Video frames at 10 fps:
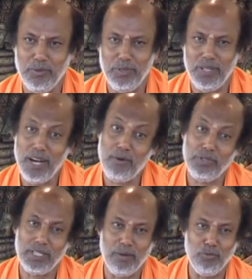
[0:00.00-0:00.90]
With that,
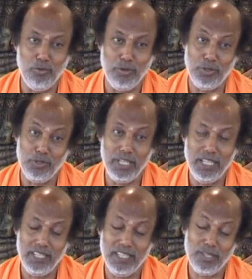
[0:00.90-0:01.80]
we shall move into
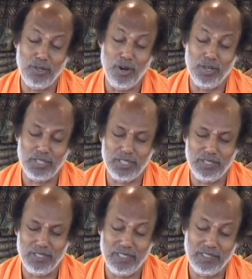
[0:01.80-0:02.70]
the God's
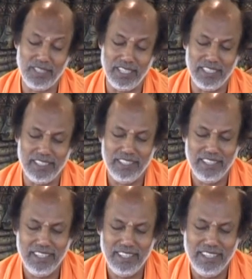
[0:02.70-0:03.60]
thing.
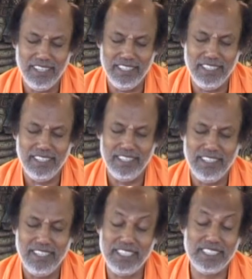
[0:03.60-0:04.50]

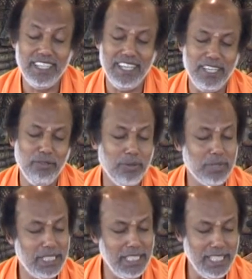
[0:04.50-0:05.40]
Yesterday, you have
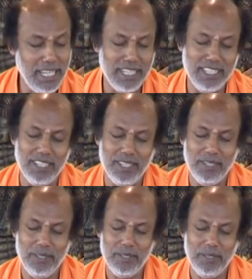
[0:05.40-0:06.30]
seen that
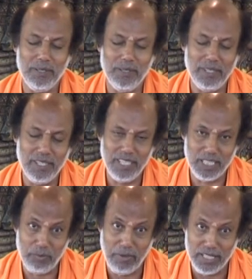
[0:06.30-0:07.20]

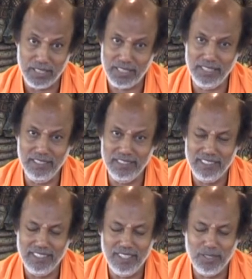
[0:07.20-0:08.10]
expansion.
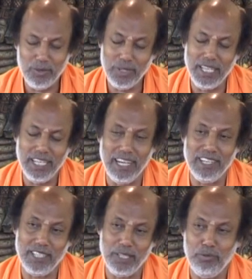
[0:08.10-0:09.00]
Today,
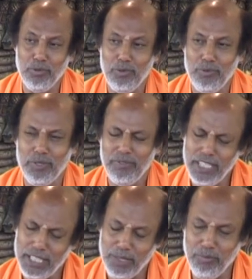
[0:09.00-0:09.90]
I'll give you a
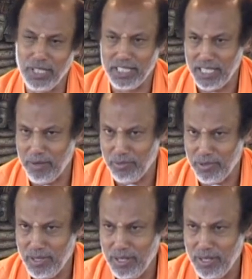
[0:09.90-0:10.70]
very simple example.